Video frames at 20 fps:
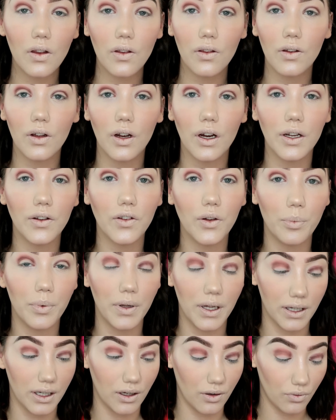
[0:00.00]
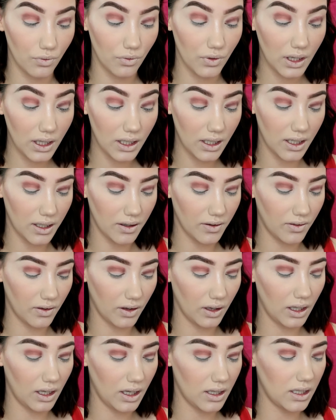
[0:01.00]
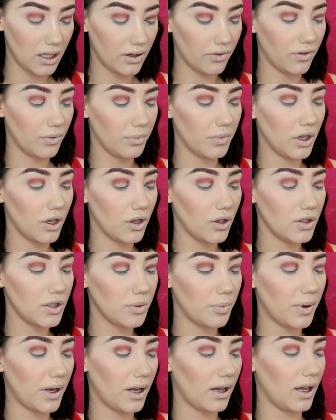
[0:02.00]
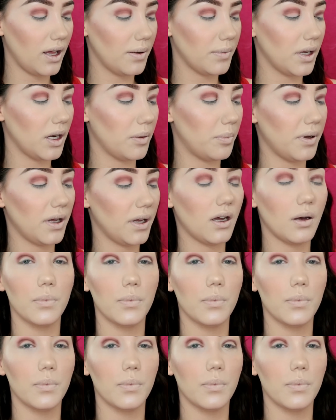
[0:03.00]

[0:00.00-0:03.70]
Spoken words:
Starting to blend out really nicely, and then from the Huda palette I'm going to pick